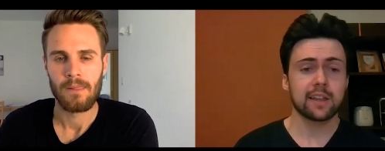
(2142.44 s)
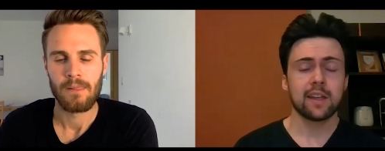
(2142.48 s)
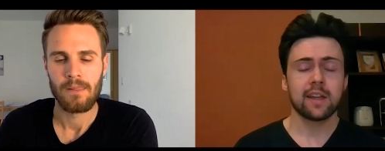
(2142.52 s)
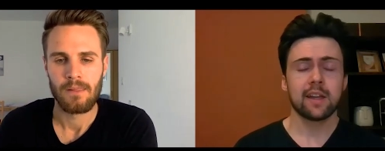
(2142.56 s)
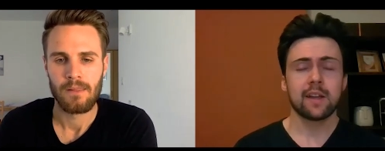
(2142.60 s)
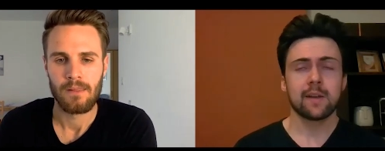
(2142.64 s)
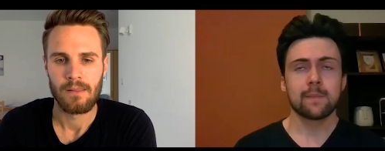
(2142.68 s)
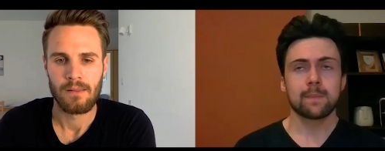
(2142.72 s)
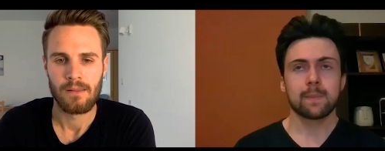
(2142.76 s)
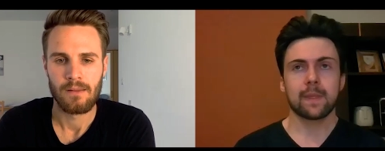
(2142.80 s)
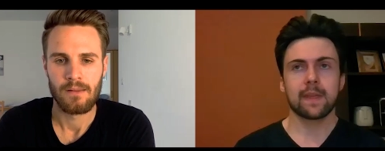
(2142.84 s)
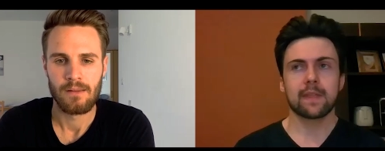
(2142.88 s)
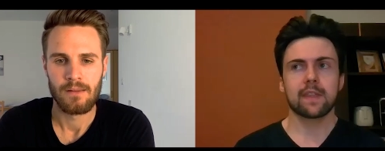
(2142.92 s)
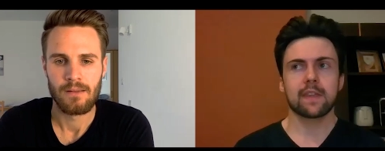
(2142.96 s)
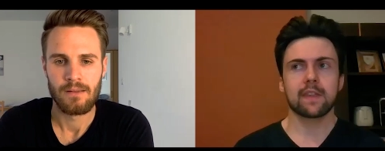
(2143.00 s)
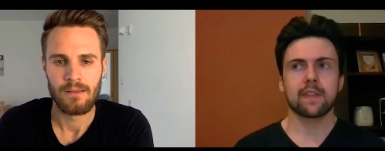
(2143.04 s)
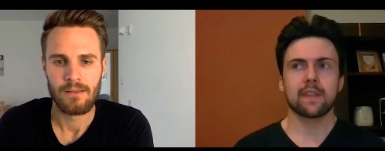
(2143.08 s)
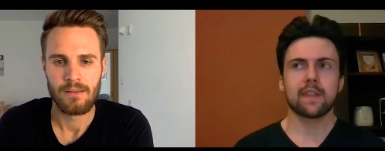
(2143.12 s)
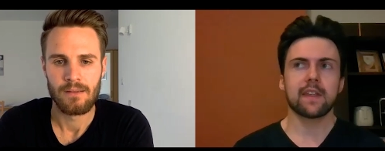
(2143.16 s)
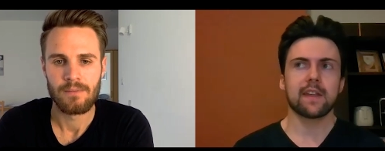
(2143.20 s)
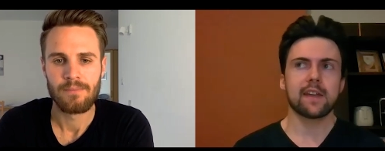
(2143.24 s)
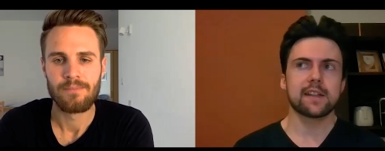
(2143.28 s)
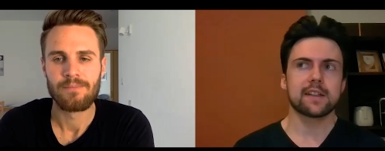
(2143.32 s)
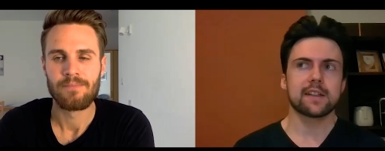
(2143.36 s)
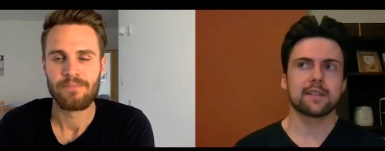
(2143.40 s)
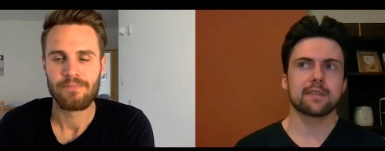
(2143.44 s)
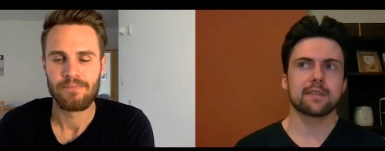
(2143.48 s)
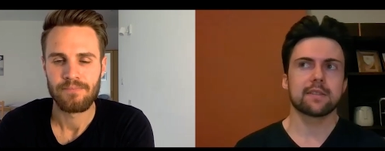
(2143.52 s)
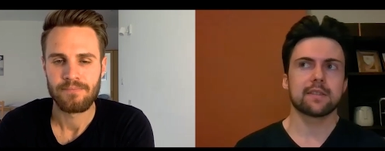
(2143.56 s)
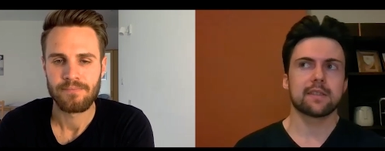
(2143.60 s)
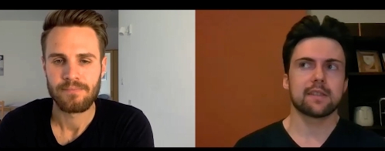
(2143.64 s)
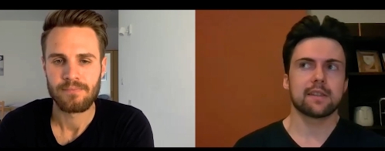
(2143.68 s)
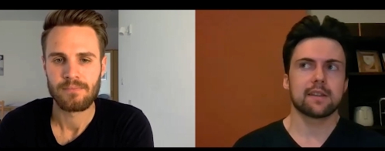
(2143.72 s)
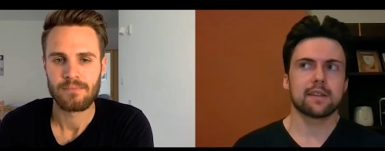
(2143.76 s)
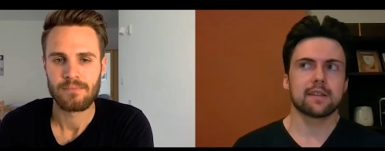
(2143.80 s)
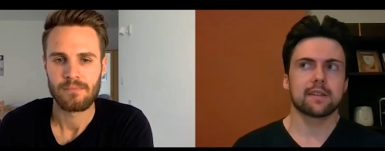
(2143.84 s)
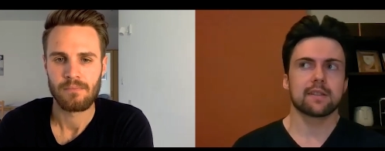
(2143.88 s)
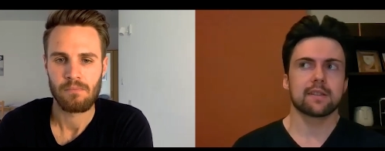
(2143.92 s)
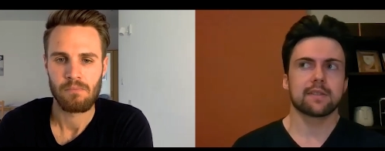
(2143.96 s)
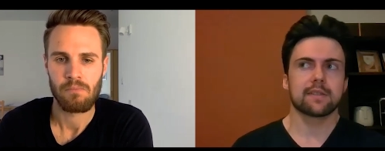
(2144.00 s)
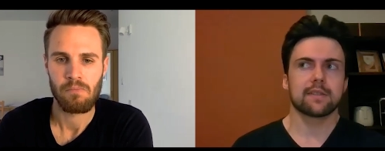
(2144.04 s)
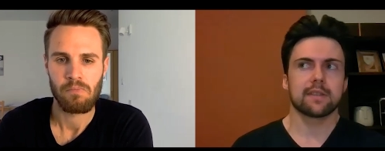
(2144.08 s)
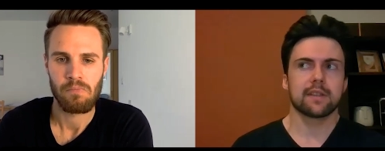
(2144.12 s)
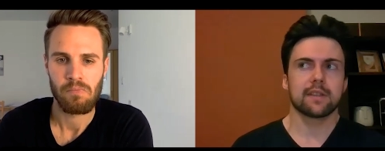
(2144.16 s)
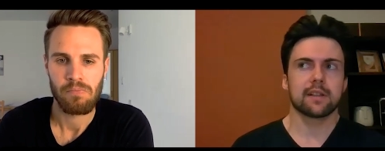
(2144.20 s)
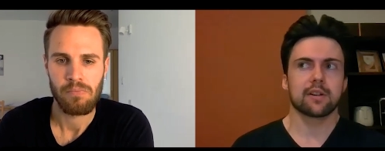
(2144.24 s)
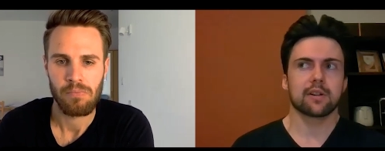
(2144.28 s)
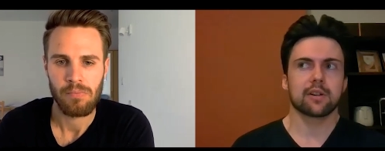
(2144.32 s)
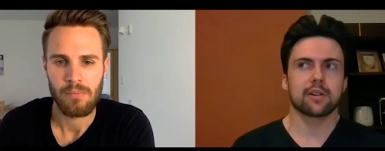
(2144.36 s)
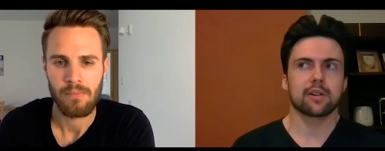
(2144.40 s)
Speaker 1: they, the thing that they they're,
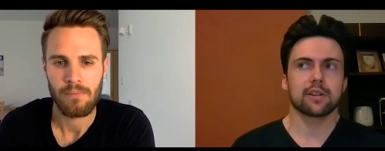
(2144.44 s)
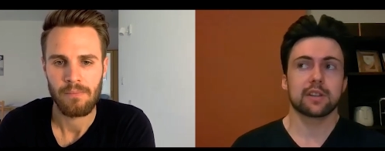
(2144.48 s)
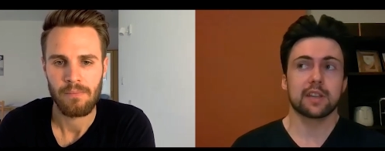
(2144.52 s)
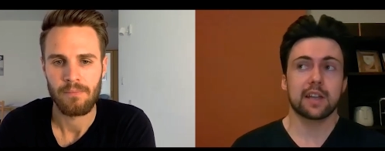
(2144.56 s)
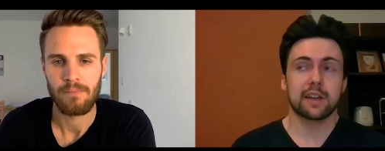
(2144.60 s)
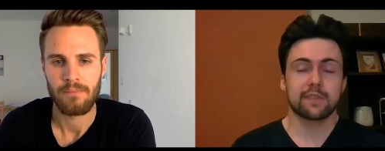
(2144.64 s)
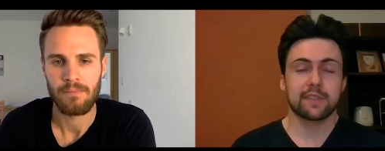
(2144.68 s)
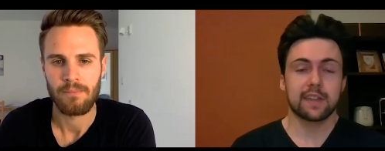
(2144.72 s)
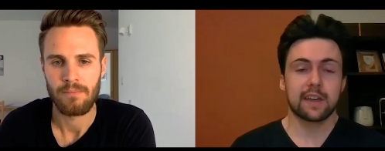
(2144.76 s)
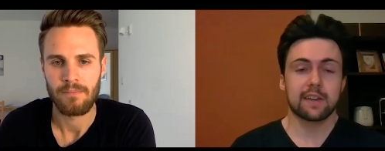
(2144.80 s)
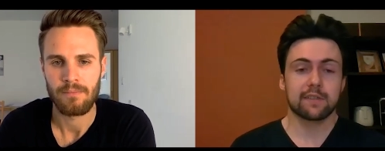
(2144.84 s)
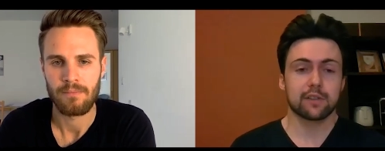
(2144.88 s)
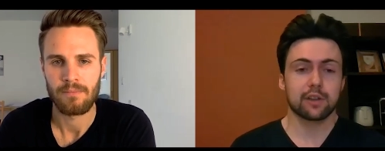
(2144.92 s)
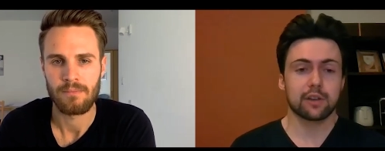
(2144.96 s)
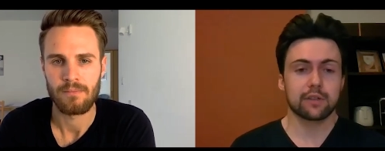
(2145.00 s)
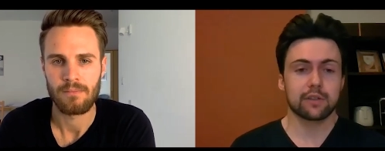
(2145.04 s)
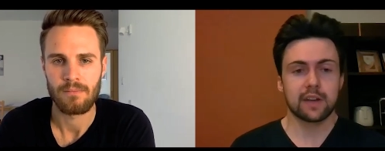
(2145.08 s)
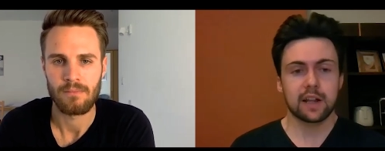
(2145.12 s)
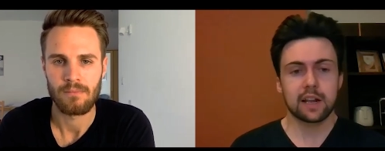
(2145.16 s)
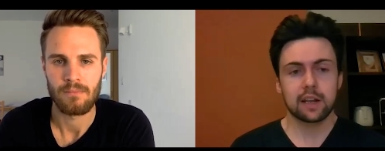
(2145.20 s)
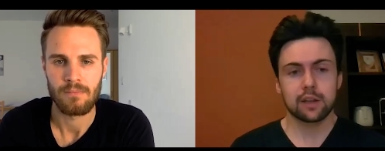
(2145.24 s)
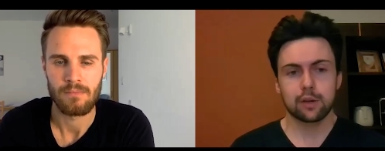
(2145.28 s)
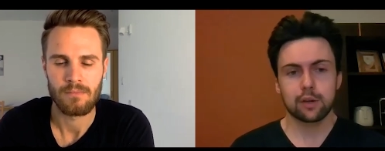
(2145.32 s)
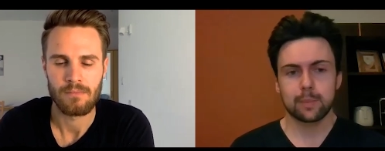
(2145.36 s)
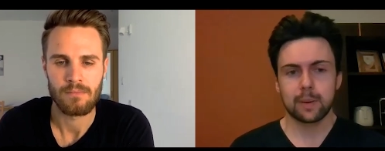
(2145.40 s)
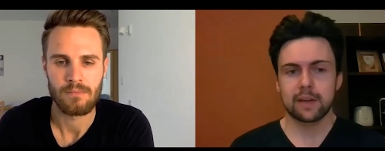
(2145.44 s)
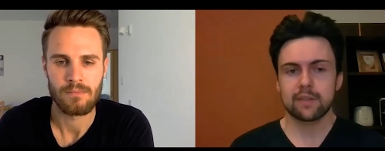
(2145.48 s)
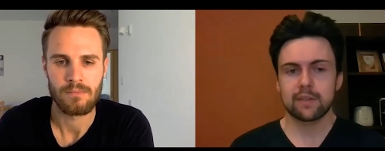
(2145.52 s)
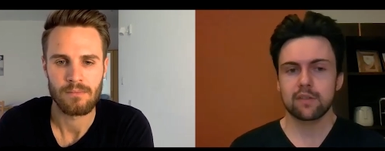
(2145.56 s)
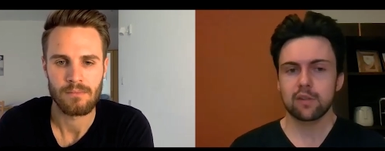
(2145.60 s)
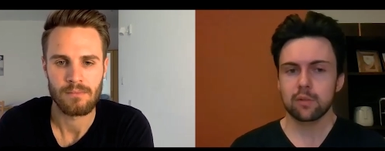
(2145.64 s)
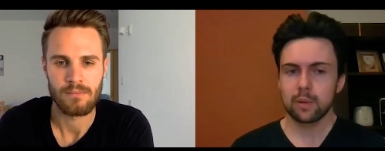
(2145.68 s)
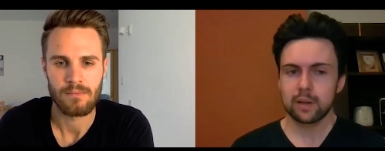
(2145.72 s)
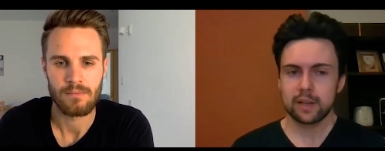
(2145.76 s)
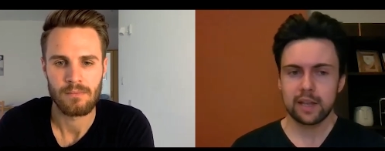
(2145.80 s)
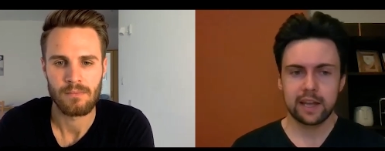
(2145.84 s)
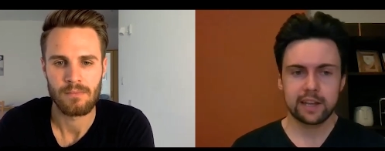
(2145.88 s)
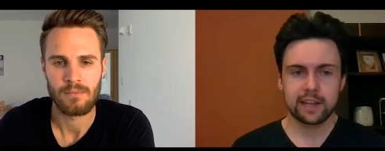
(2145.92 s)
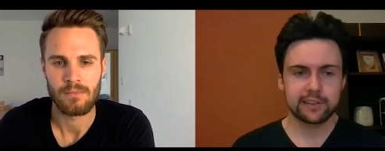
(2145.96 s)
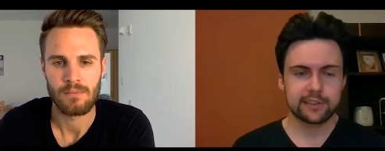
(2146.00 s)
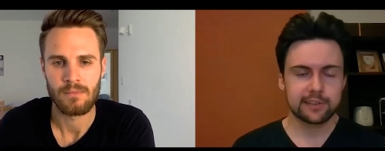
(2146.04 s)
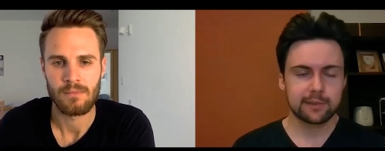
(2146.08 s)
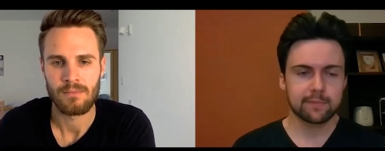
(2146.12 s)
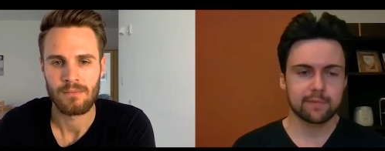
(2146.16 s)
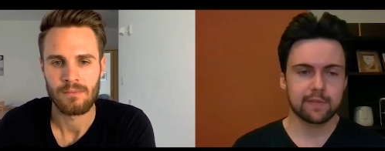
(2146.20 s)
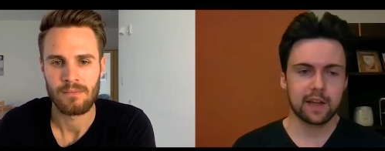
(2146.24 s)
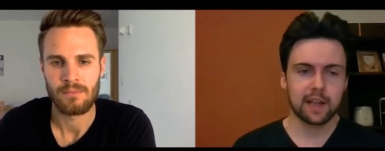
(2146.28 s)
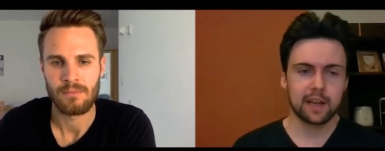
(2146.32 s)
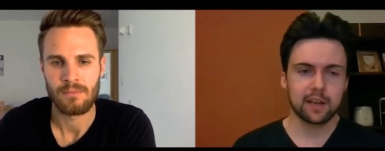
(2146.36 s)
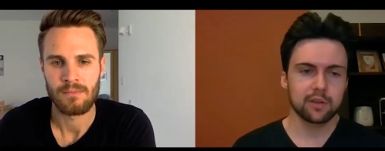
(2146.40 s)
they're not good enough, they have no value, but everyone has
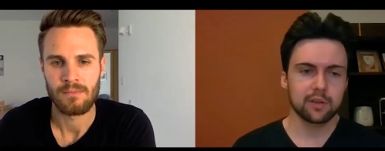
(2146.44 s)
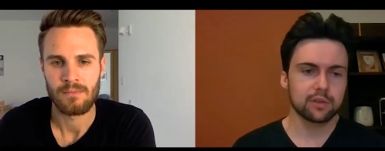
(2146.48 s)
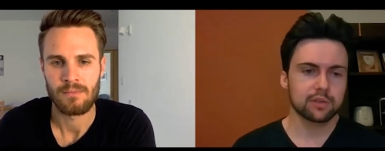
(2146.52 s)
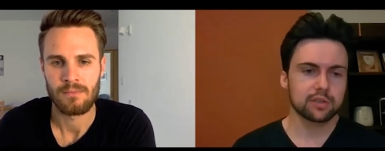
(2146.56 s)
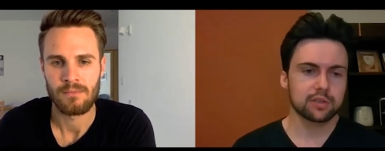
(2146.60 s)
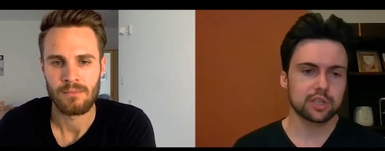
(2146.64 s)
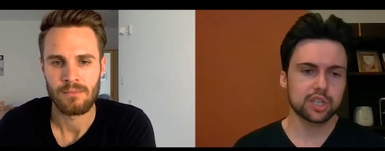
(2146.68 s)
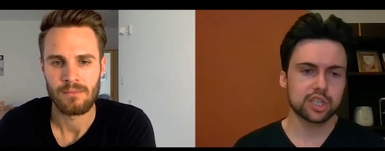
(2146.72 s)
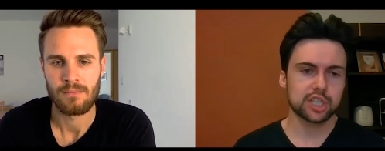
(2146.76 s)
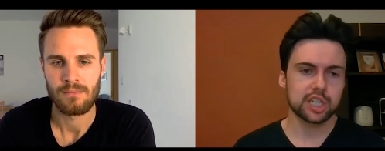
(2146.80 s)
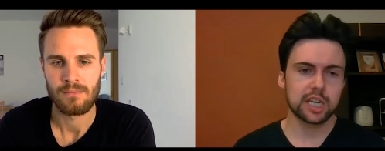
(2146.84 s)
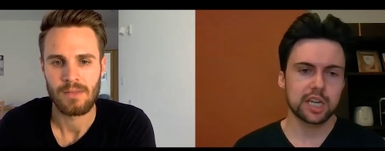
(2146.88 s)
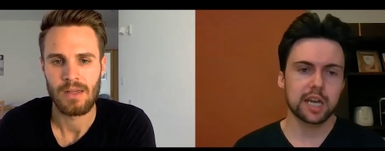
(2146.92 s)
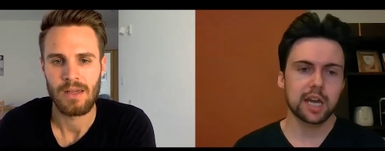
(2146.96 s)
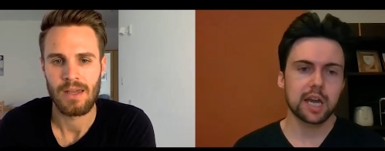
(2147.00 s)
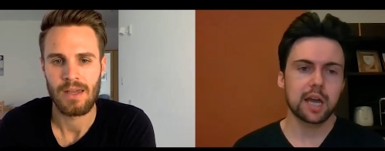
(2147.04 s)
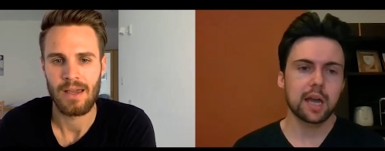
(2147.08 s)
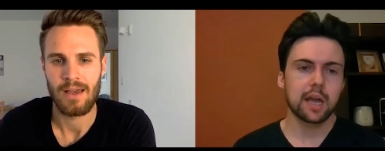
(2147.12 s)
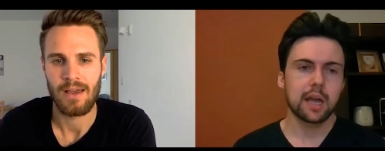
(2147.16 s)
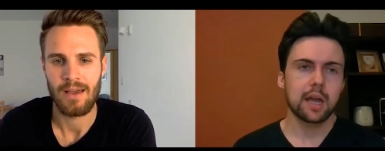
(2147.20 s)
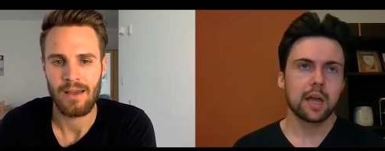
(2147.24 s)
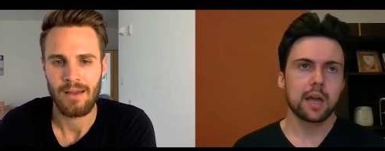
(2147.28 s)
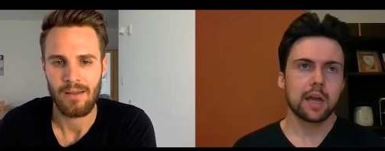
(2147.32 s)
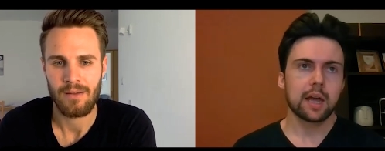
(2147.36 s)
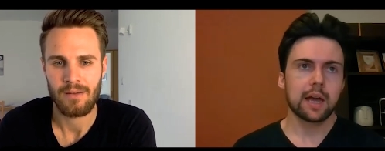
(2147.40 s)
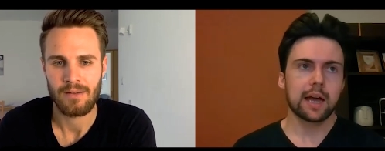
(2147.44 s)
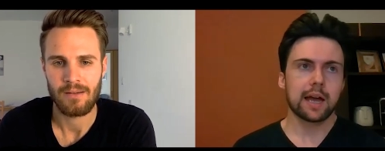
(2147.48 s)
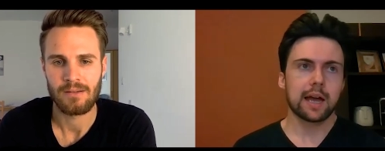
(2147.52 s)
some value to share.